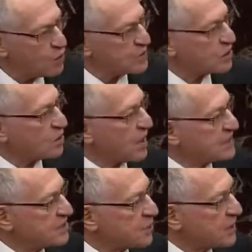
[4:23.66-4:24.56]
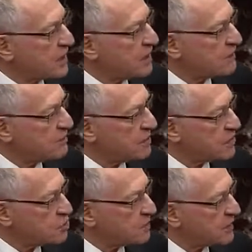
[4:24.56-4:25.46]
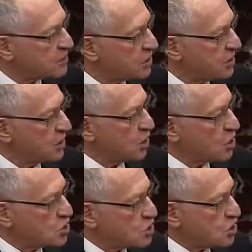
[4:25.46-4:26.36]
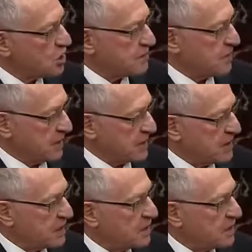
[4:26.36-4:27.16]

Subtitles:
what the criteria of impeachment should be,